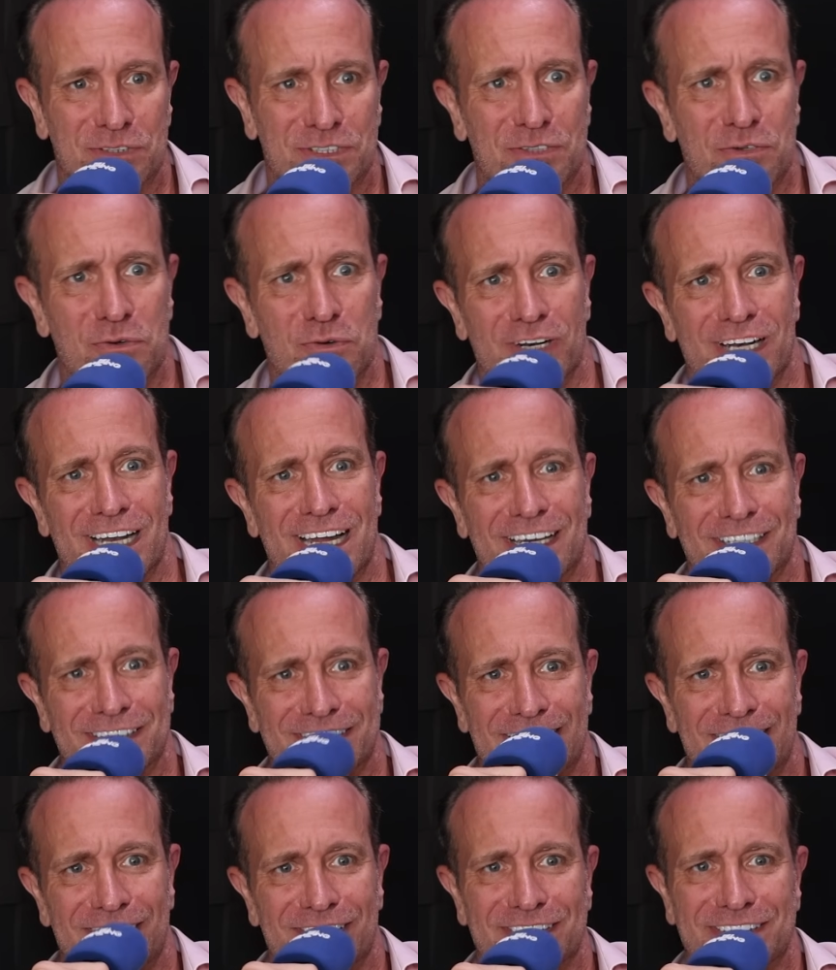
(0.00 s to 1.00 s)
calling out
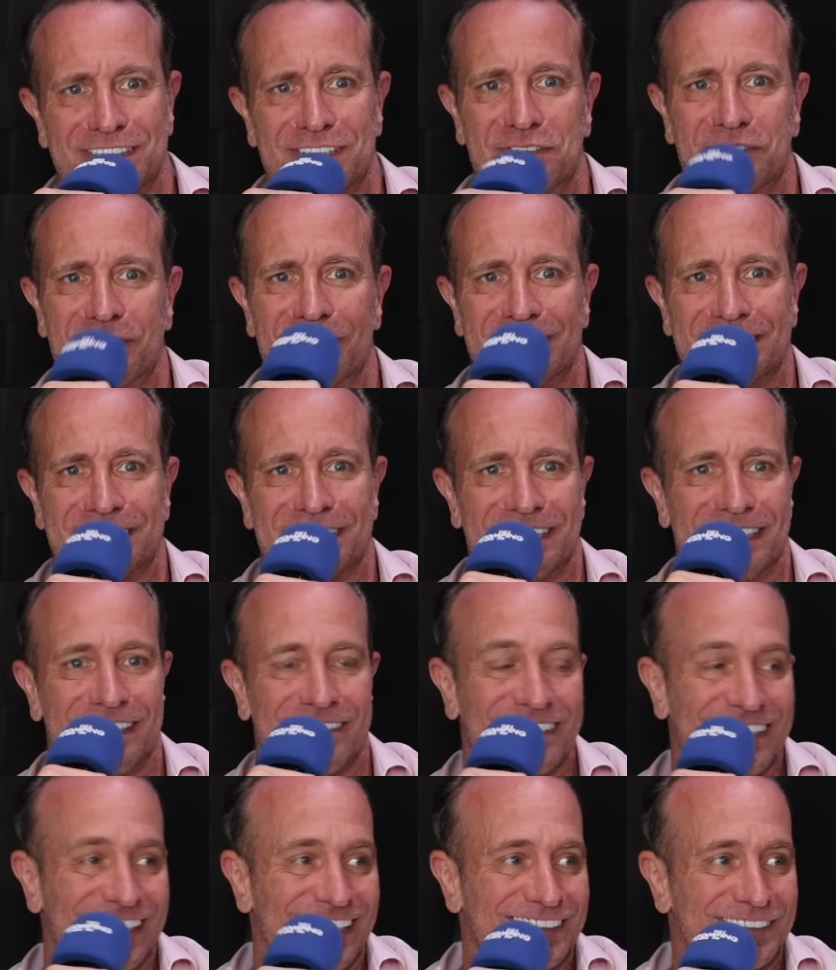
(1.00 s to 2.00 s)
Darren Till recently. I
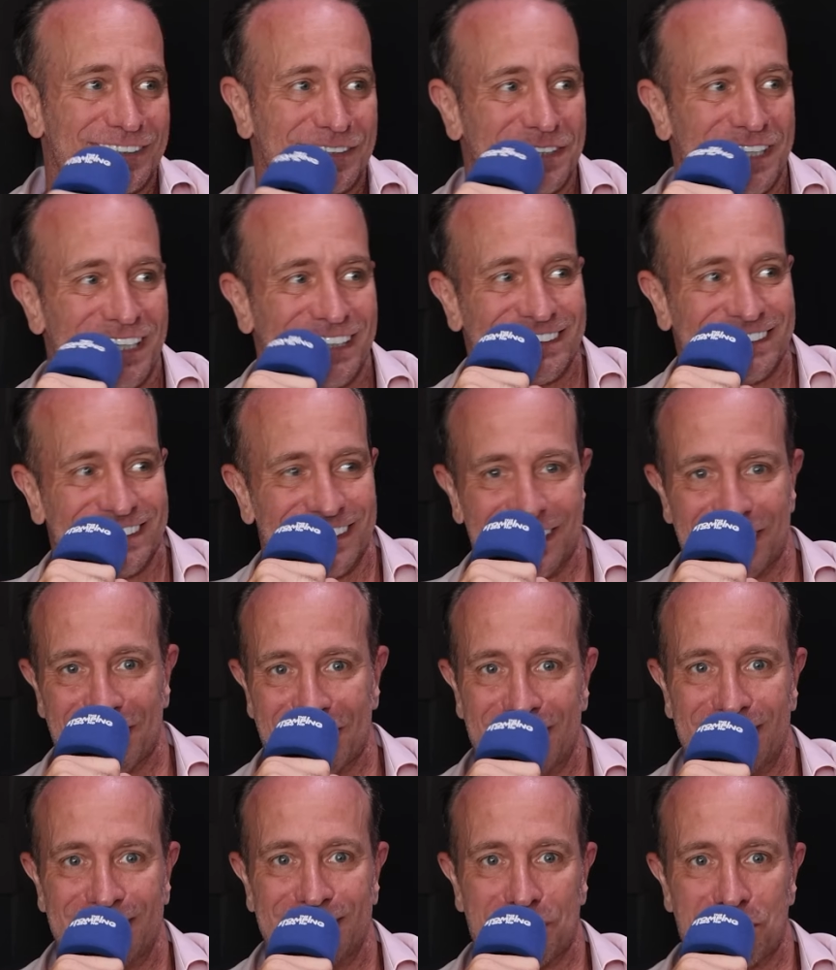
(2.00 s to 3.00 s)
think that's
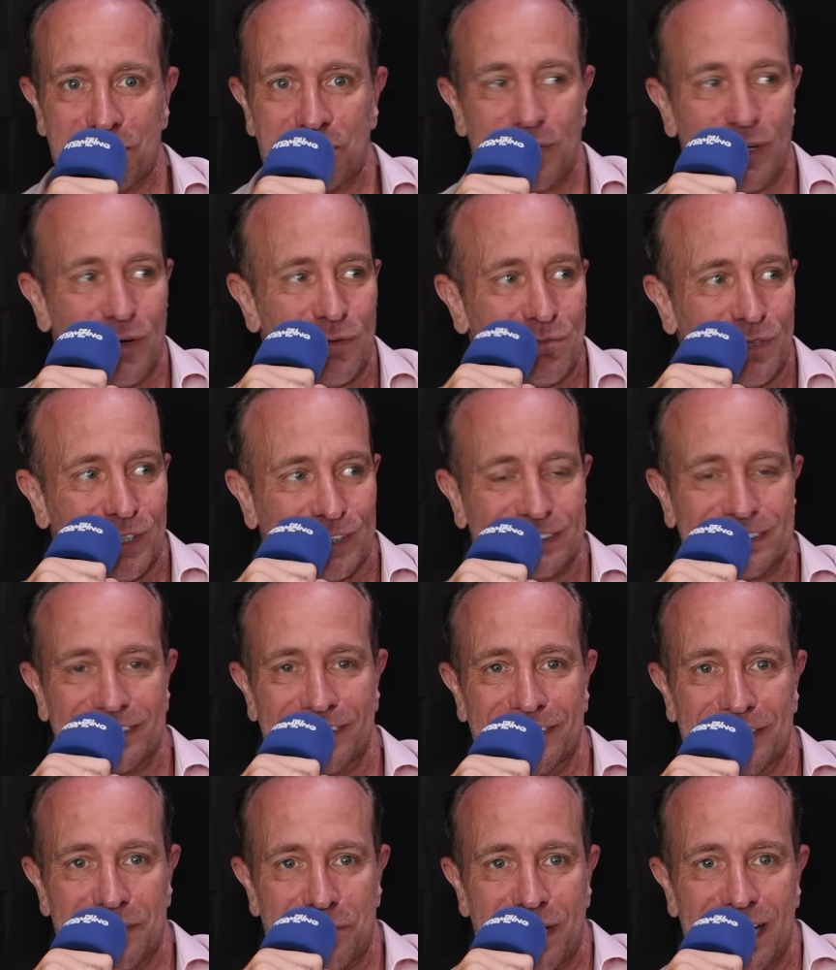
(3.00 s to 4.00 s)
a blockbuster
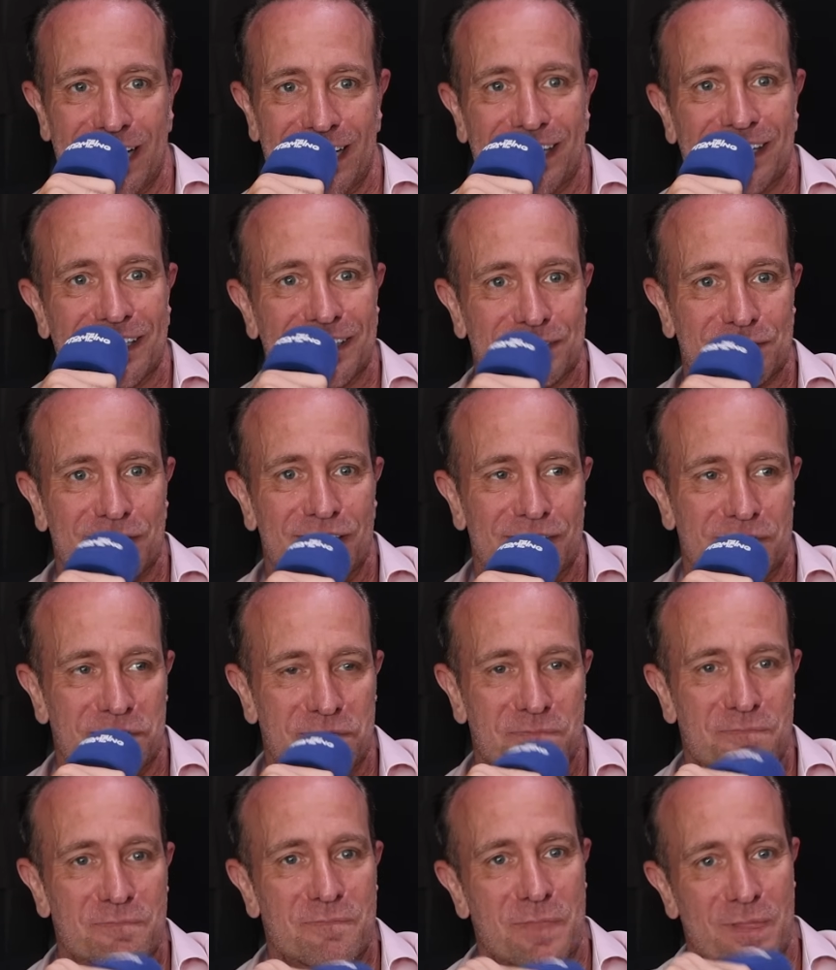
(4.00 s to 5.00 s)
in the making as well.
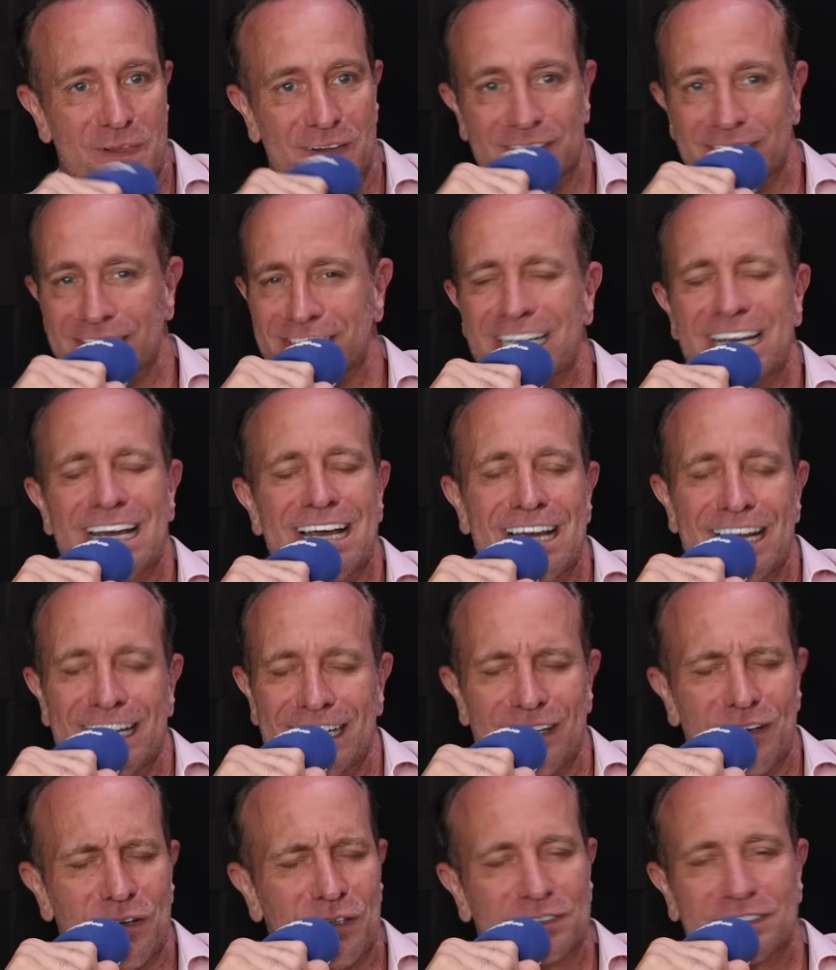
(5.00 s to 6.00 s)
There's
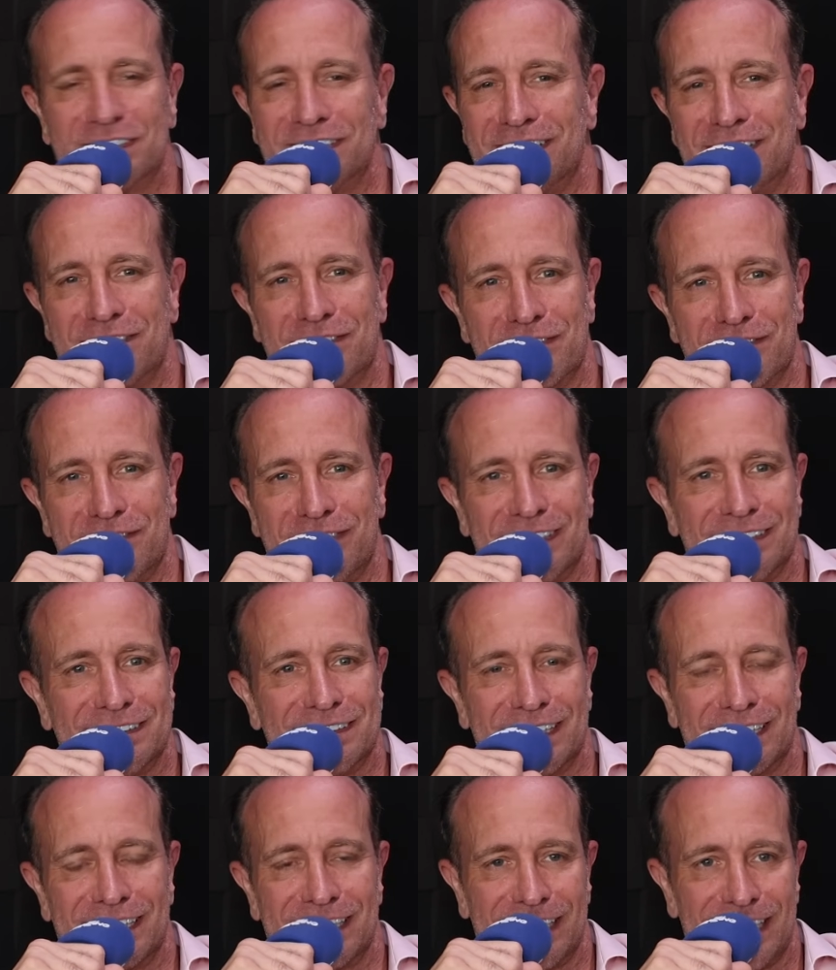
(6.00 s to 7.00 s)
lots of different things
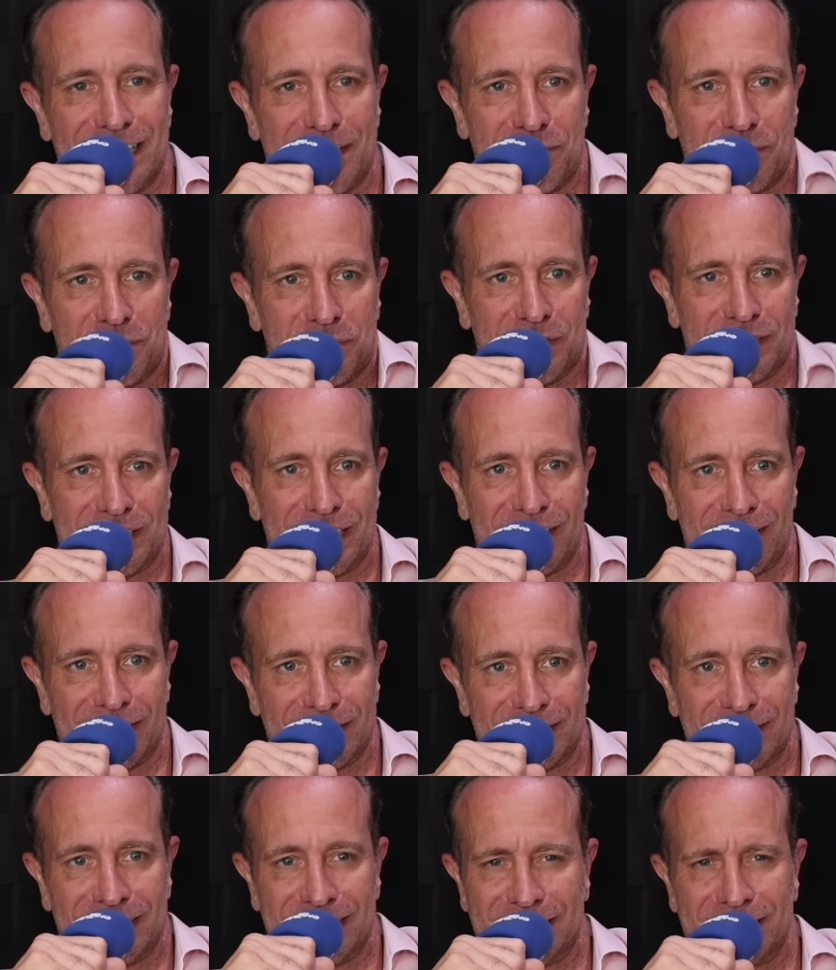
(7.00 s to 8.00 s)
that can happen with Darren
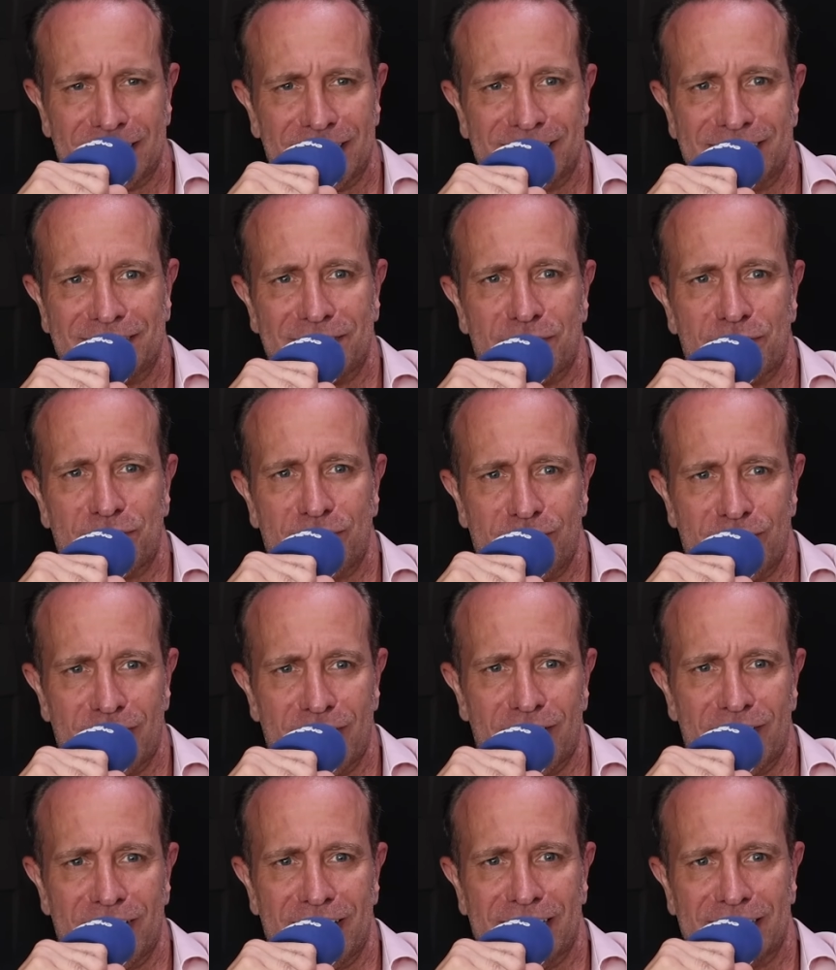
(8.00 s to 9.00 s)
Till. He's a
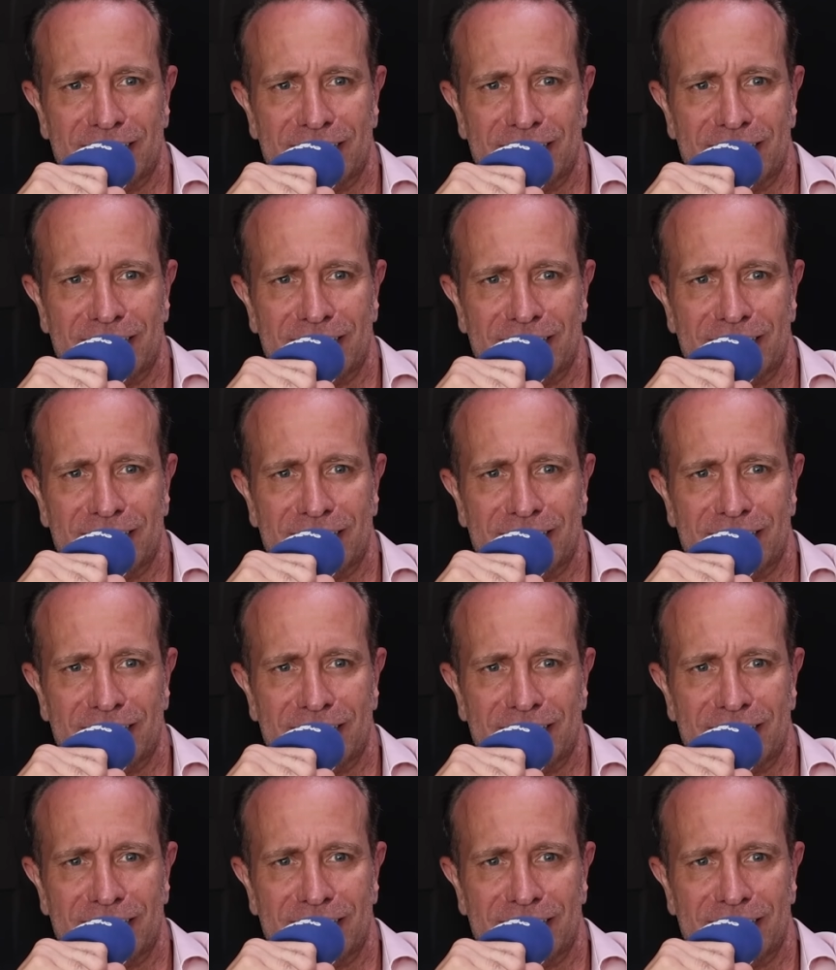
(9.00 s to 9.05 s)
very